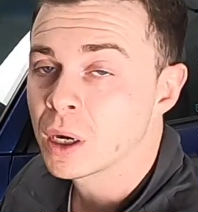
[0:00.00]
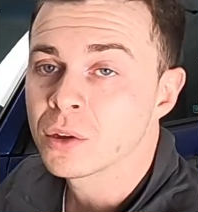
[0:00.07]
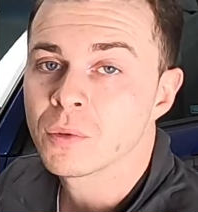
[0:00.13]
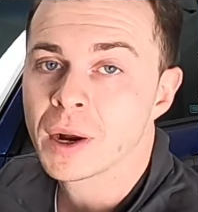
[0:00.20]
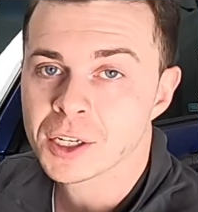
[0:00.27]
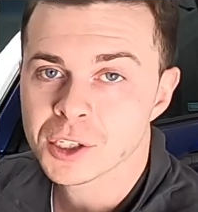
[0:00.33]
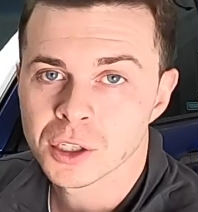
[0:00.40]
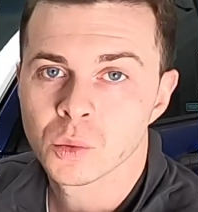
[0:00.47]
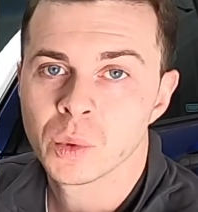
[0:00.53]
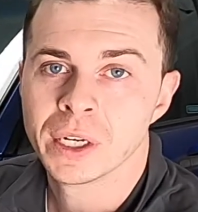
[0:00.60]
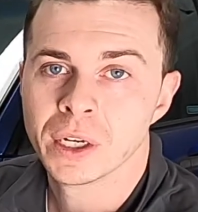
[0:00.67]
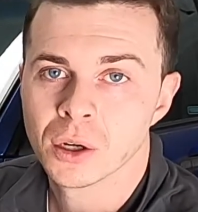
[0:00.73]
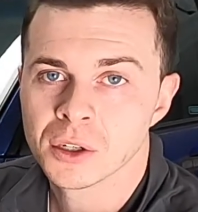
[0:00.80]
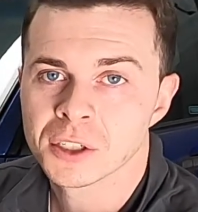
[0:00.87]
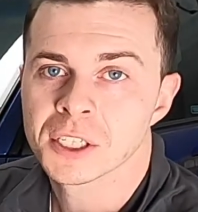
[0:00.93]
rest of the
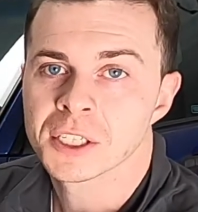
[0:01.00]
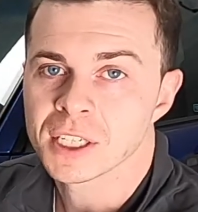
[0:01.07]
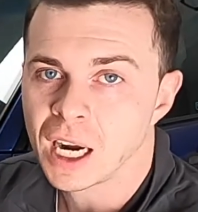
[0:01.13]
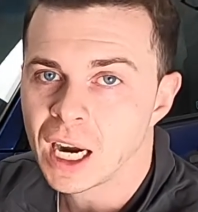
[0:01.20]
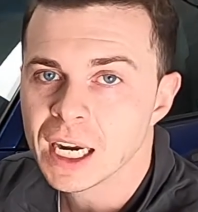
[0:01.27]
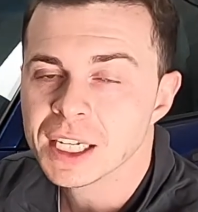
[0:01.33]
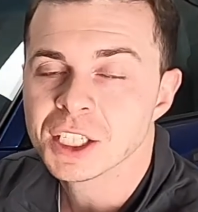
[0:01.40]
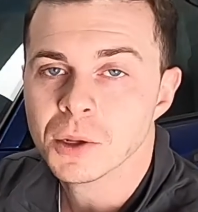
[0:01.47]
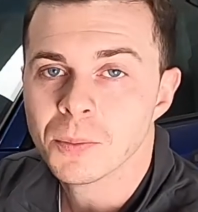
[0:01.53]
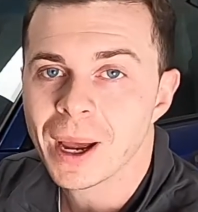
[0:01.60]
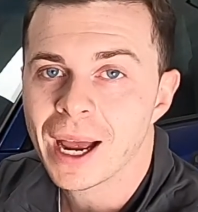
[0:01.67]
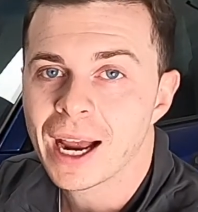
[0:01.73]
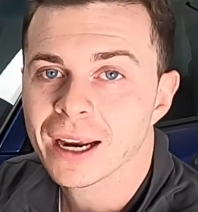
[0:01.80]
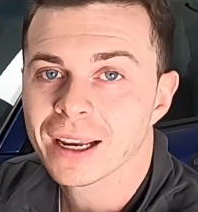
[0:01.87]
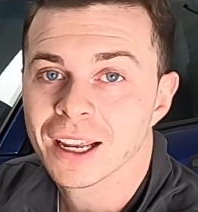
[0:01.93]
windows, the sides and the
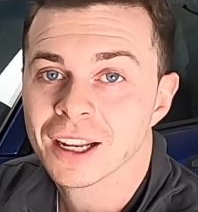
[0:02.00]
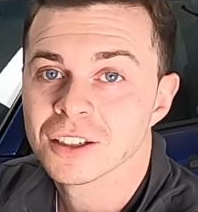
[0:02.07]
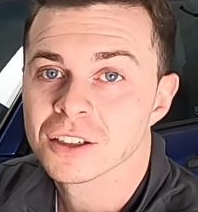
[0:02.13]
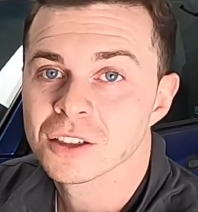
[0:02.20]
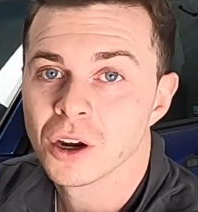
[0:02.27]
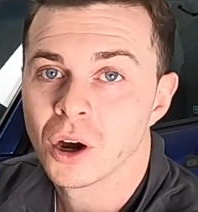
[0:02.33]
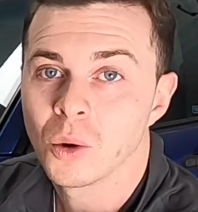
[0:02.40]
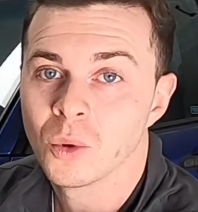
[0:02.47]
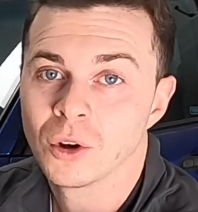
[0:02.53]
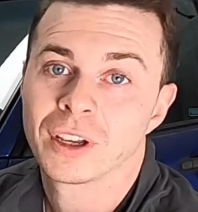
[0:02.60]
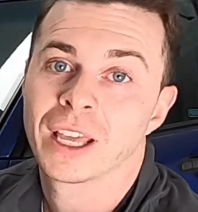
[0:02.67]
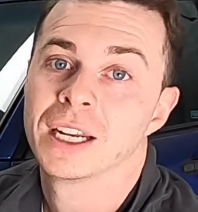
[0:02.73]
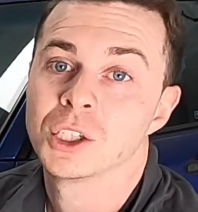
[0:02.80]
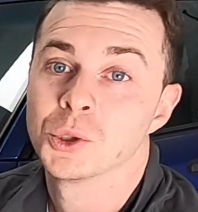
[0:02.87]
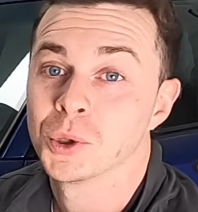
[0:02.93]
back, and so we'll get
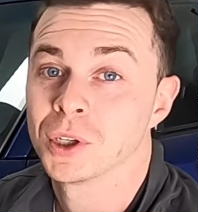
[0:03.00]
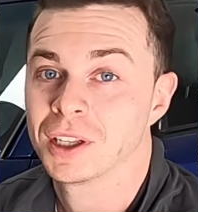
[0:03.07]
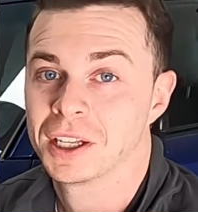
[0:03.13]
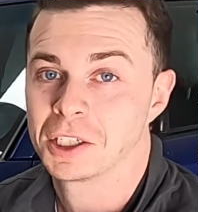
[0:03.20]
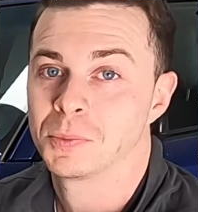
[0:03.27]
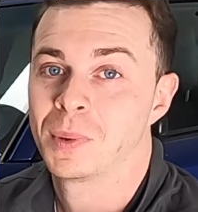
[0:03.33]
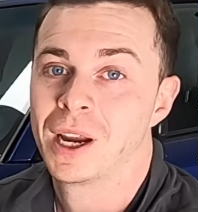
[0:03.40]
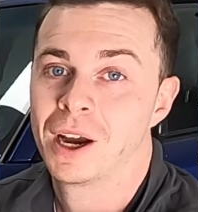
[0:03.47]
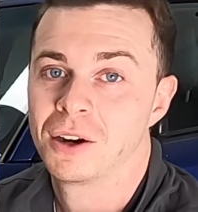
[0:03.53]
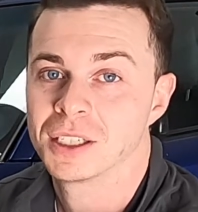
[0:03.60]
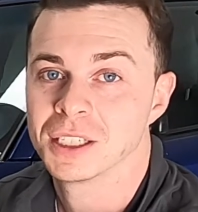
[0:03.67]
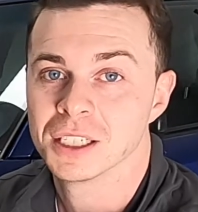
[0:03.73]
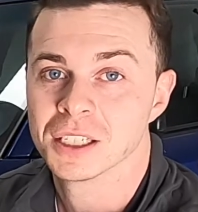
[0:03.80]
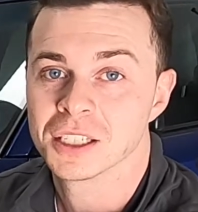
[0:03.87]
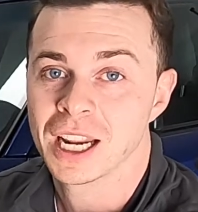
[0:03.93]
into a glass parency
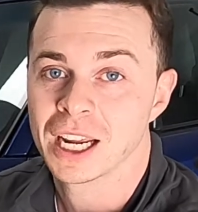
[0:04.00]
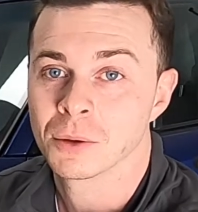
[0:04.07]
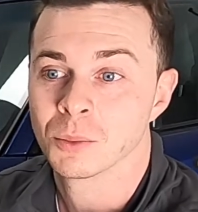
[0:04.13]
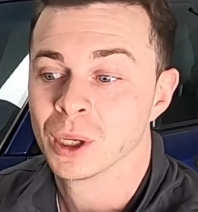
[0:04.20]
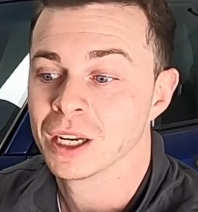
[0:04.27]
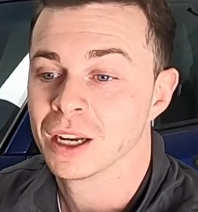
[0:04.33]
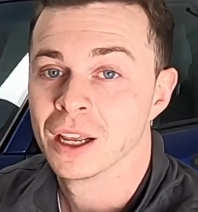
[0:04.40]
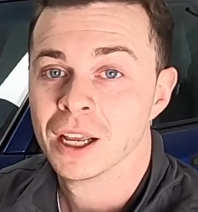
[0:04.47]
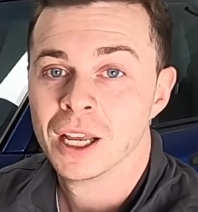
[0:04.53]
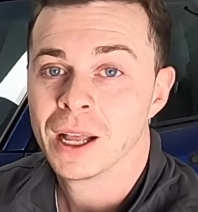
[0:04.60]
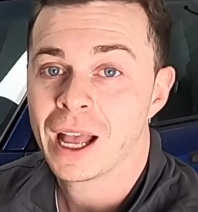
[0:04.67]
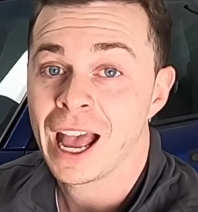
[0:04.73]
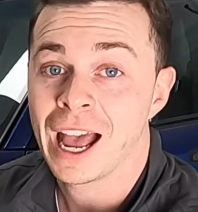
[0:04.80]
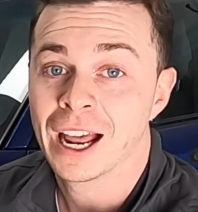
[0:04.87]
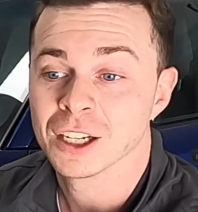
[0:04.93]
segment
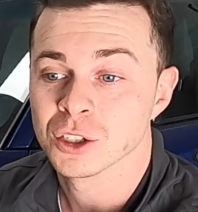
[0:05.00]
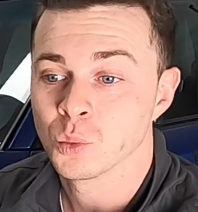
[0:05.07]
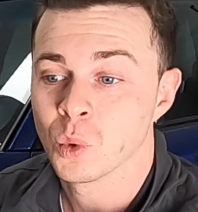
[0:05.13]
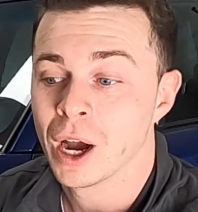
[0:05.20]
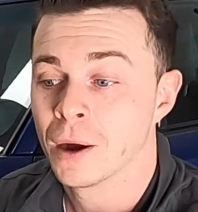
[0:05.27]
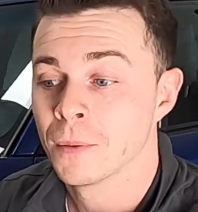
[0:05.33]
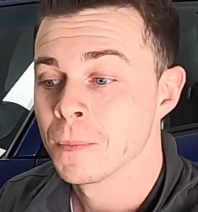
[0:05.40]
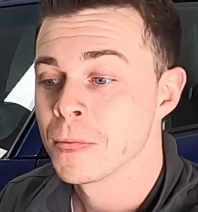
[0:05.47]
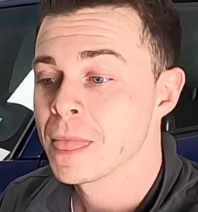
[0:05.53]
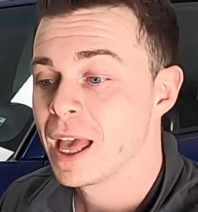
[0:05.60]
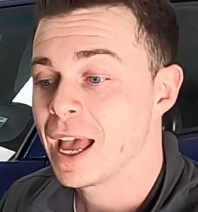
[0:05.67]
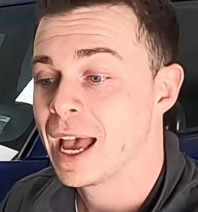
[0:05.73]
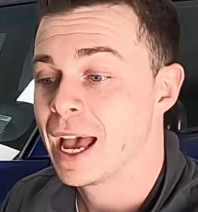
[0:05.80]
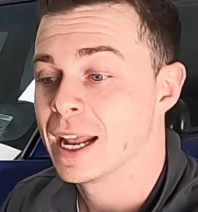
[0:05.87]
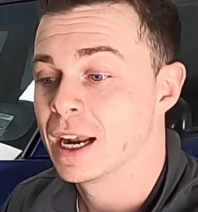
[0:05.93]
as well.
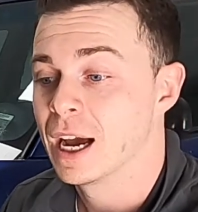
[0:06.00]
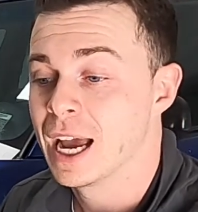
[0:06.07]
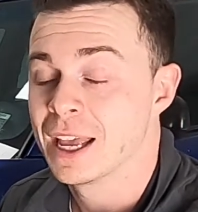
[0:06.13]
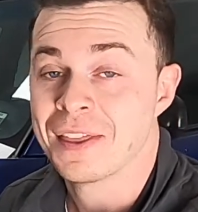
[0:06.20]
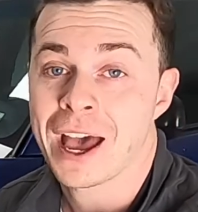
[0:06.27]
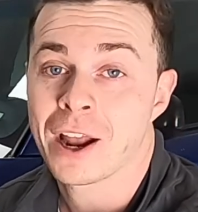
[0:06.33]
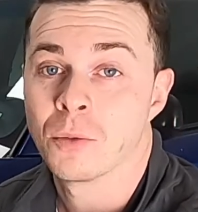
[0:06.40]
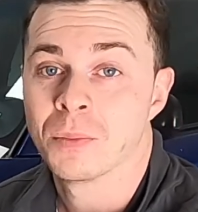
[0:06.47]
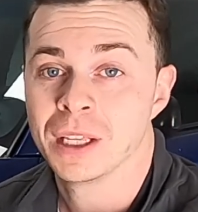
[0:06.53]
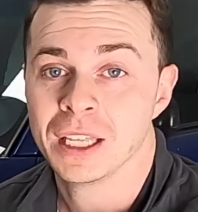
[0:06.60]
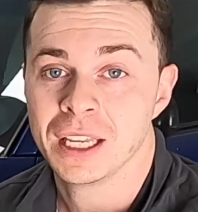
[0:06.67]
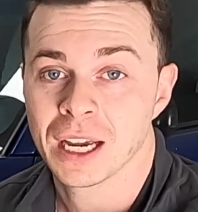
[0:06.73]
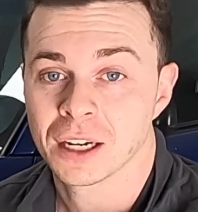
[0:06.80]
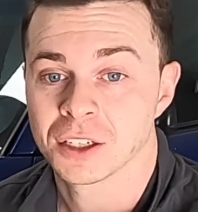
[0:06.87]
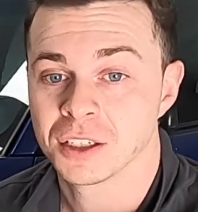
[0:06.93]
And that'll be the
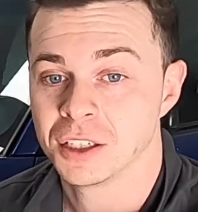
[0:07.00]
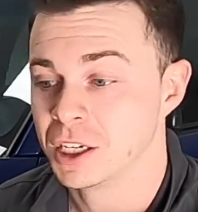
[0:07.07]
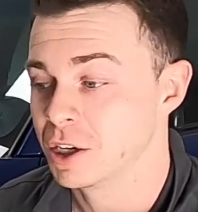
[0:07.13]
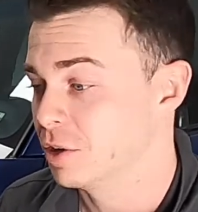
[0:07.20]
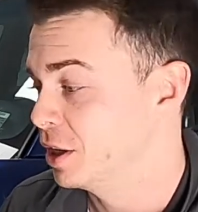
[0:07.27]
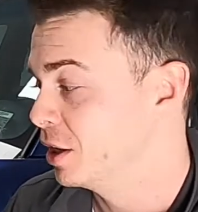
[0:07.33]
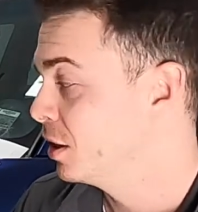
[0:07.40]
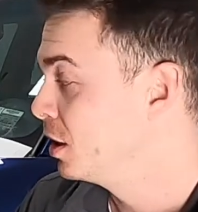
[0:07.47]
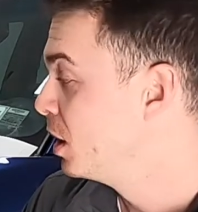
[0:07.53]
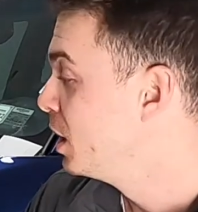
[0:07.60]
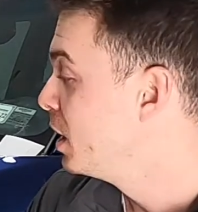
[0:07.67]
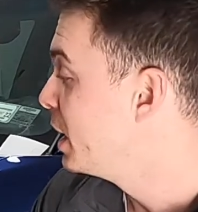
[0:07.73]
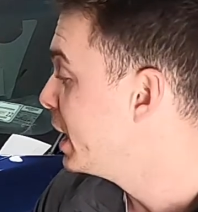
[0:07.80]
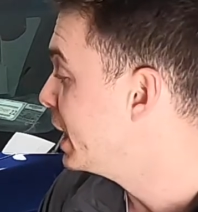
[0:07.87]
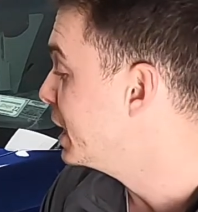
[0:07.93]
exterior.
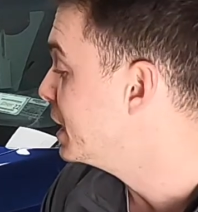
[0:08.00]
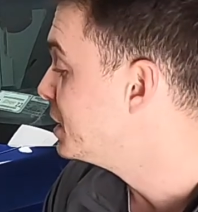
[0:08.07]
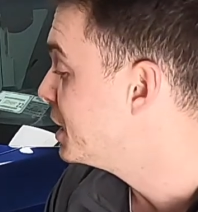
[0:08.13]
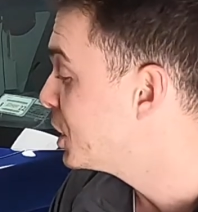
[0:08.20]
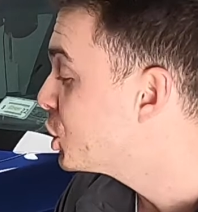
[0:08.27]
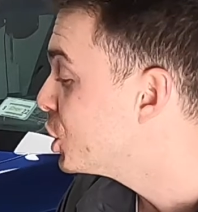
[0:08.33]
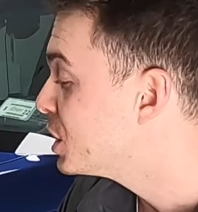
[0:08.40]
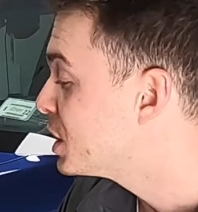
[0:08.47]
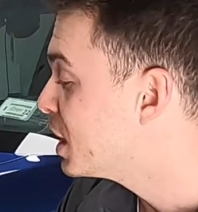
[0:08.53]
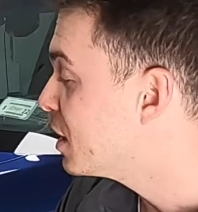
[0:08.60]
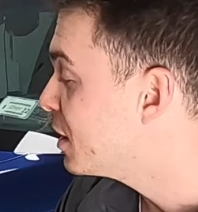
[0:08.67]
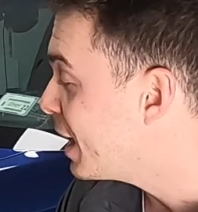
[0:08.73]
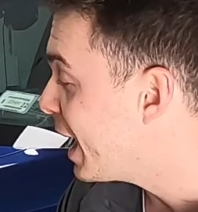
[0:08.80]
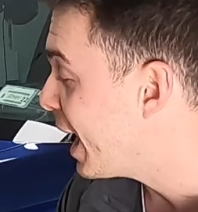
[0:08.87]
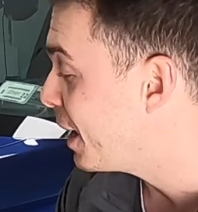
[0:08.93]
In addition to
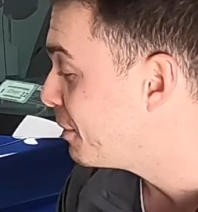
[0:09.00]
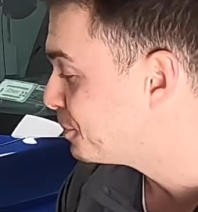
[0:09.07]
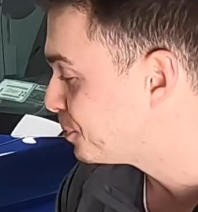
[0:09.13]
that,